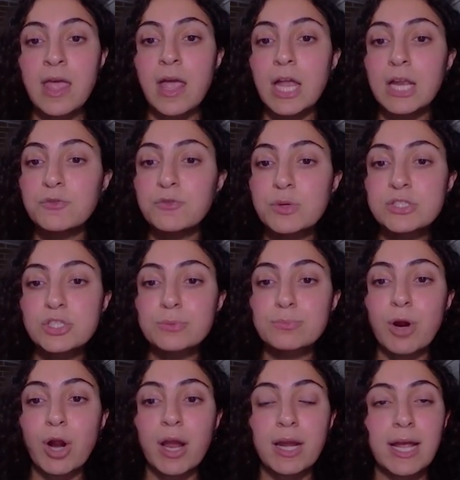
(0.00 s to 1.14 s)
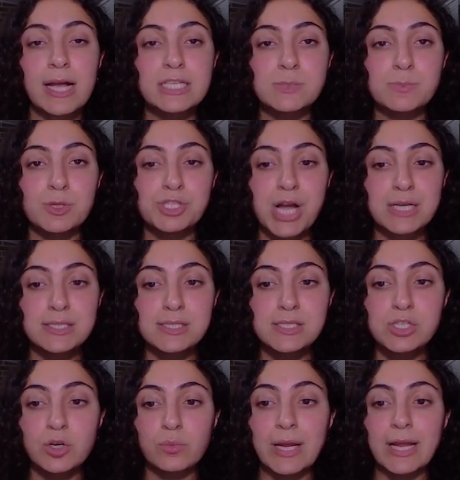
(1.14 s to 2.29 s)
Influencer marketing is projected
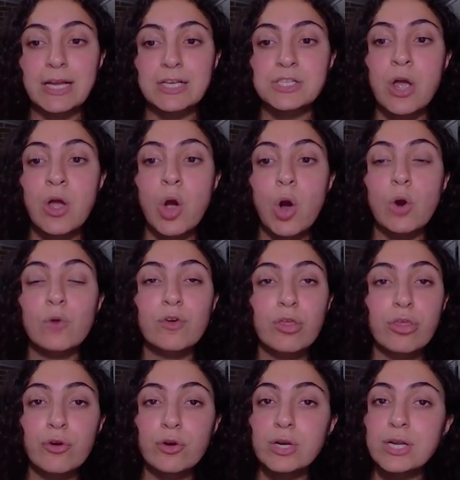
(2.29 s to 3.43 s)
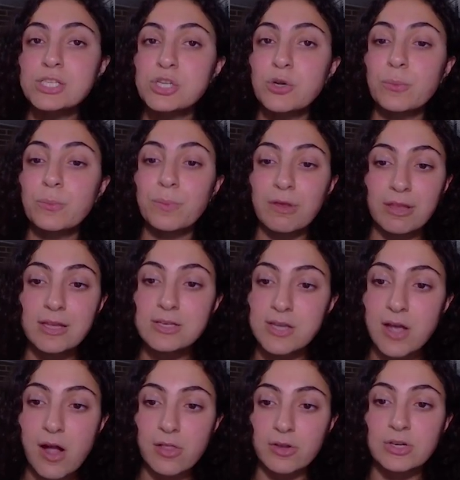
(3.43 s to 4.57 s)
to reach over $32 billion
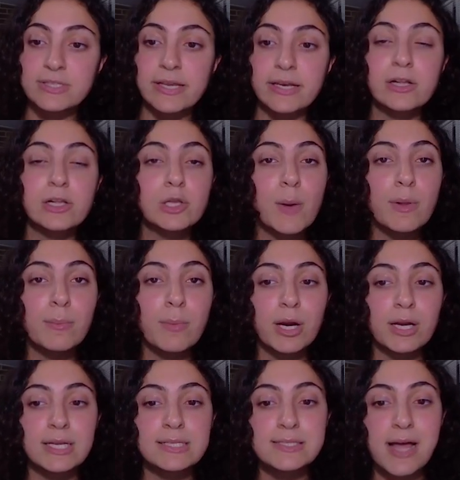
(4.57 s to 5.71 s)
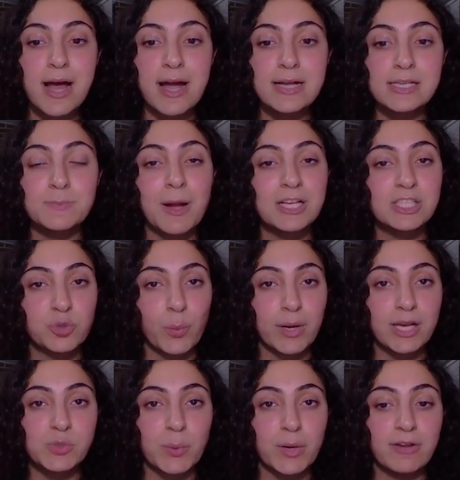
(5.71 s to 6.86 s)
in global market size by
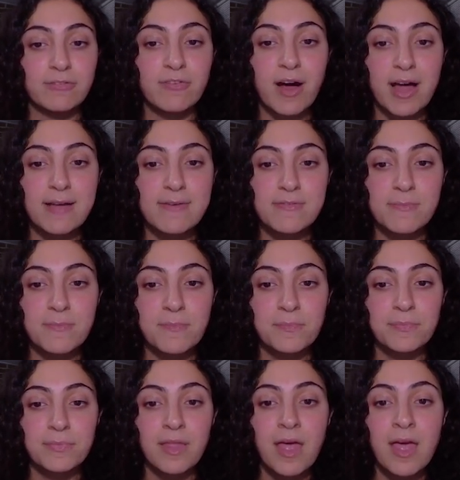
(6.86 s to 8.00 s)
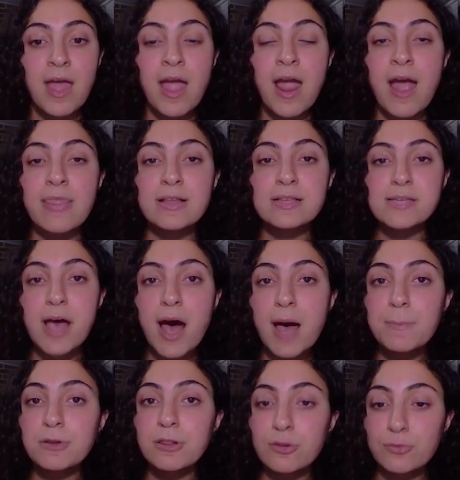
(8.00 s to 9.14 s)
2025. And the
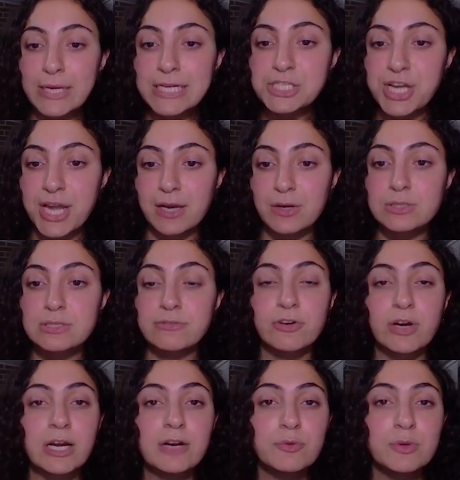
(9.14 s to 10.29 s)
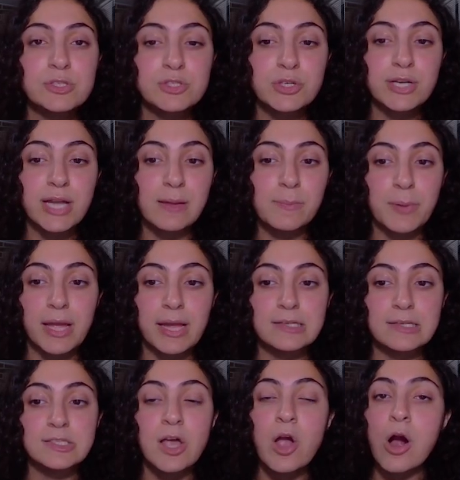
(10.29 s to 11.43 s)
top 3 channels for influencer
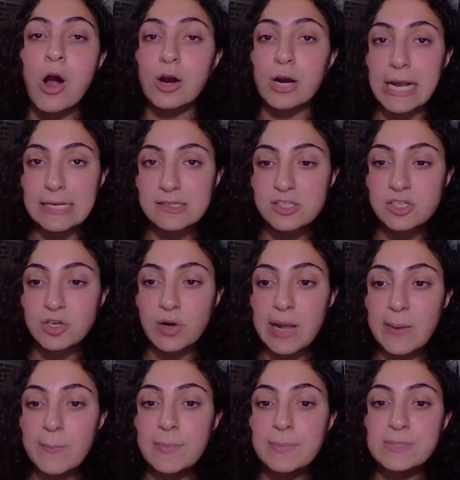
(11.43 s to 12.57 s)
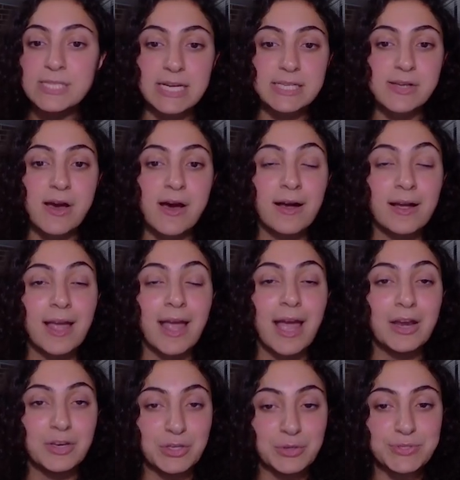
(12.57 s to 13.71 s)
campaigns are Instagram, TikTok,
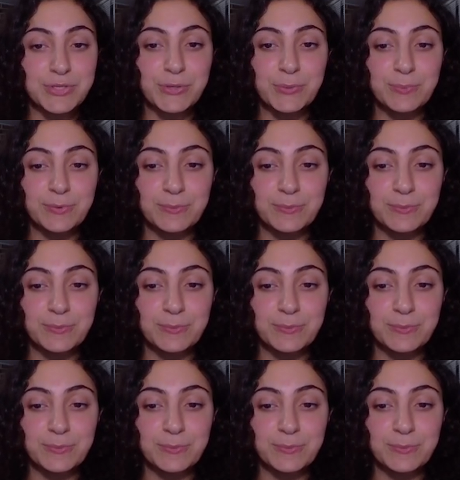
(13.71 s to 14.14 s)
and YouTube.